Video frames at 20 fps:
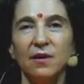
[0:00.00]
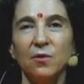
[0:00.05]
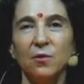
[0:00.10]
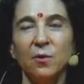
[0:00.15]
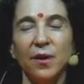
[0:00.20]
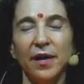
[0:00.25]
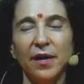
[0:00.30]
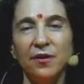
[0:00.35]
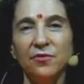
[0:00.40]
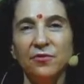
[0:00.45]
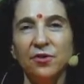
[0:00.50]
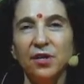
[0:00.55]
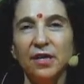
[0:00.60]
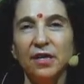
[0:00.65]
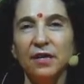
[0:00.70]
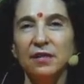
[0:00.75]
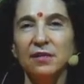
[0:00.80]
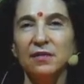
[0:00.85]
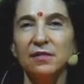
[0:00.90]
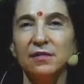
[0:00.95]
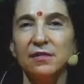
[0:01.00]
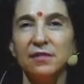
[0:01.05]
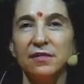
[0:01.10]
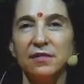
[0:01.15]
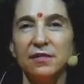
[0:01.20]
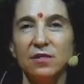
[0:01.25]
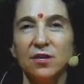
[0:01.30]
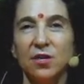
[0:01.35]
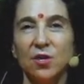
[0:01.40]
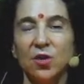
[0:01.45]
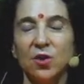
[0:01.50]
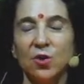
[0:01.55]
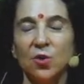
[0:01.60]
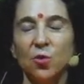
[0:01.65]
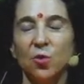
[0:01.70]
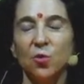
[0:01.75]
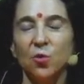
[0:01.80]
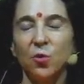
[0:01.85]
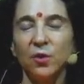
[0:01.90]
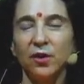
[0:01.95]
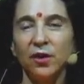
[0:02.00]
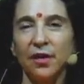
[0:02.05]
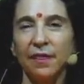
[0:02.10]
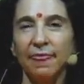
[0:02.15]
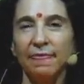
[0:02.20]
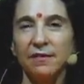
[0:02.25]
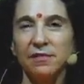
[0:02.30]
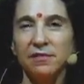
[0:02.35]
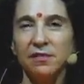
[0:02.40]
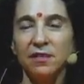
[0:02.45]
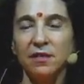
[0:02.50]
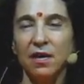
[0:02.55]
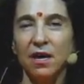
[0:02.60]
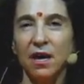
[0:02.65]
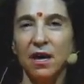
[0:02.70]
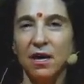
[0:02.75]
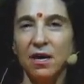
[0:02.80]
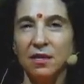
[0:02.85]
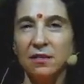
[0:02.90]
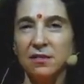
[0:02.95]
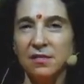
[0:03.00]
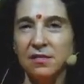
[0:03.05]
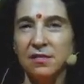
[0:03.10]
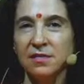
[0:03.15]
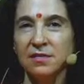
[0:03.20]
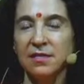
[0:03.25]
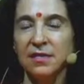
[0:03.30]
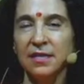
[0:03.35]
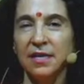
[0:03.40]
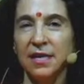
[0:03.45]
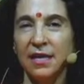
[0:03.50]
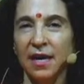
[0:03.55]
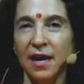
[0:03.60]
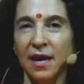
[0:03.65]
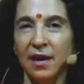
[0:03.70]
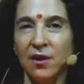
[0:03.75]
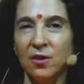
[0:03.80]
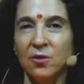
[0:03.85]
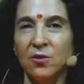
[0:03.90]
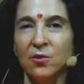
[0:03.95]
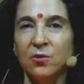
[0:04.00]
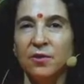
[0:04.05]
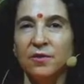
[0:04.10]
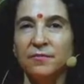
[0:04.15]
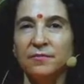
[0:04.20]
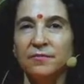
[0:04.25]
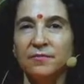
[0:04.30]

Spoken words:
Whatever it is, we're in this constant now